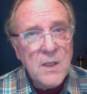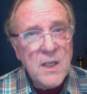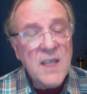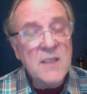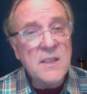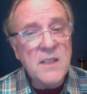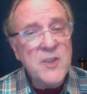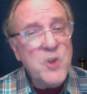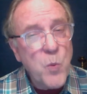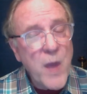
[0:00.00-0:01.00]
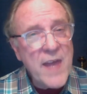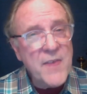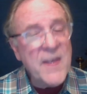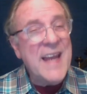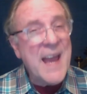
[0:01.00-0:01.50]
in such a way
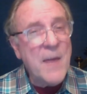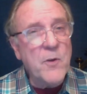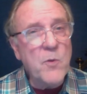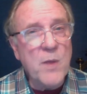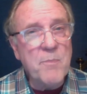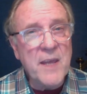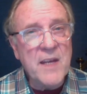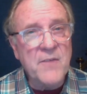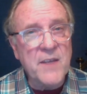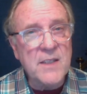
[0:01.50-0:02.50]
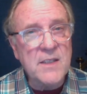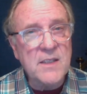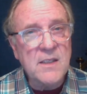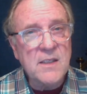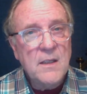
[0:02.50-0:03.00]
that everyone benefits.